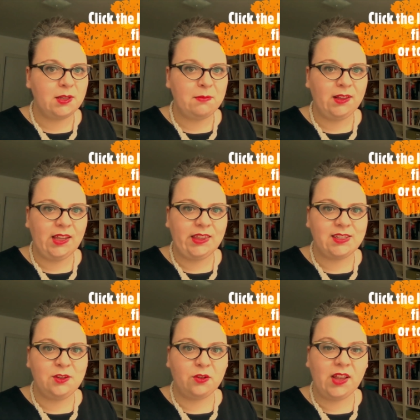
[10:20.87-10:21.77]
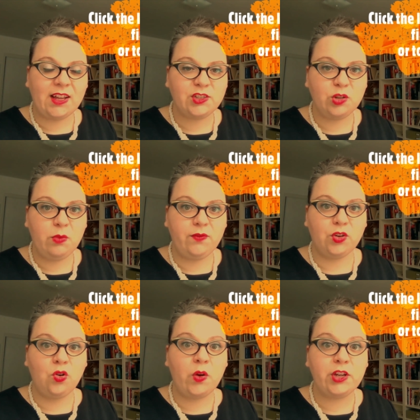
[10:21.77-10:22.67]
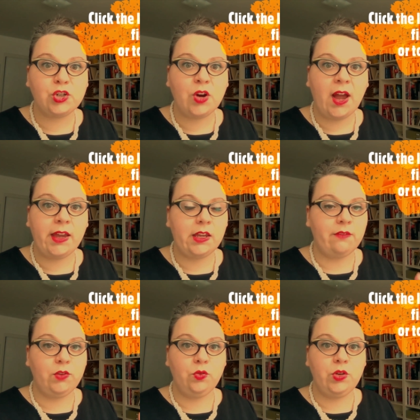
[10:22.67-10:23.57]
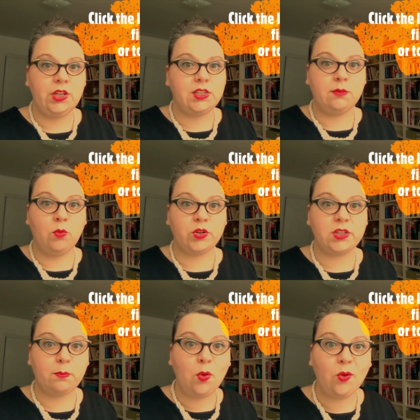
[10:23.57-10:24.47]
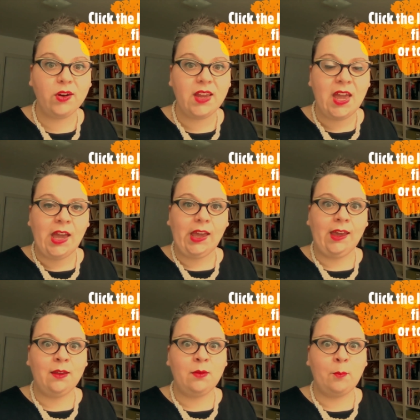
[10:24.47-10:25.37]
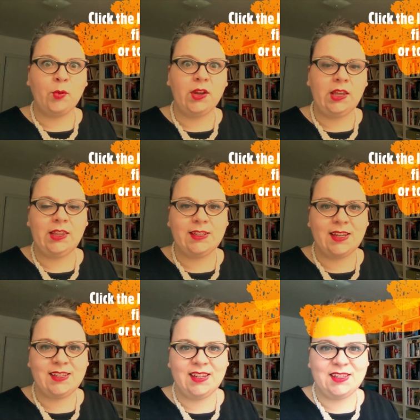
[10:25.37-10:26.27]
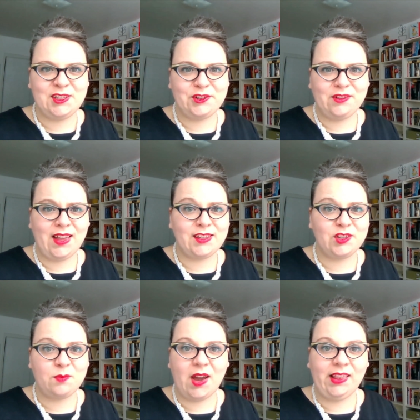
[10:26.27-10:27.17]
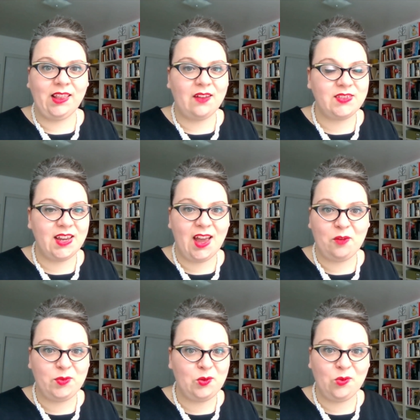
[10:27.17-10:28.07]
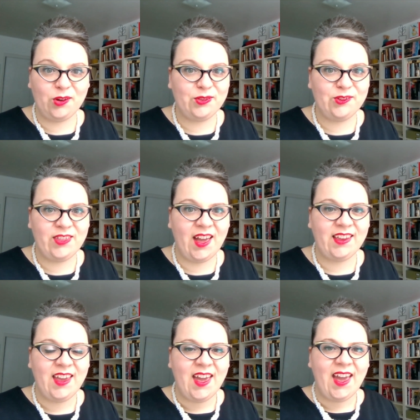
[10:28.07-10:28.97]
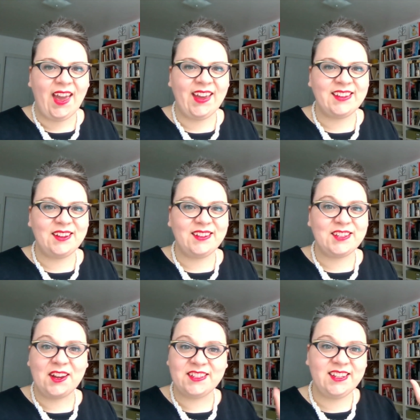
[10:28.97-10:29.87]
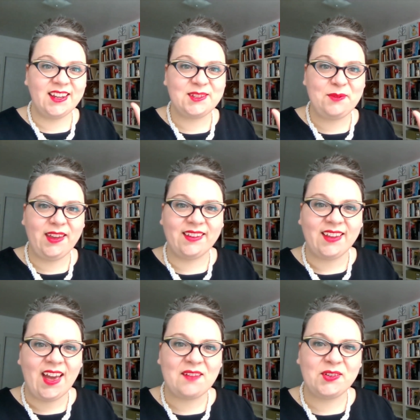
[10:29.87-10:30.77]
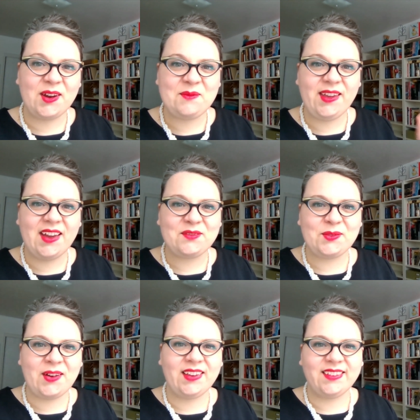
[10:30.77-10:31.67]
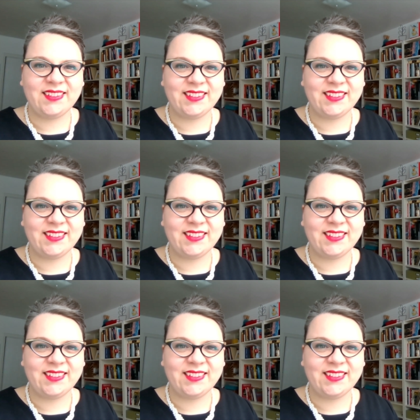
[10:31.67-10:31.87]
something like this in your classroom, if you're going to try, and if you need some more support in bringing these ideas into your classroom. I'd love to help you work through that. And I'll talk to you next week. Have a great week, everyone.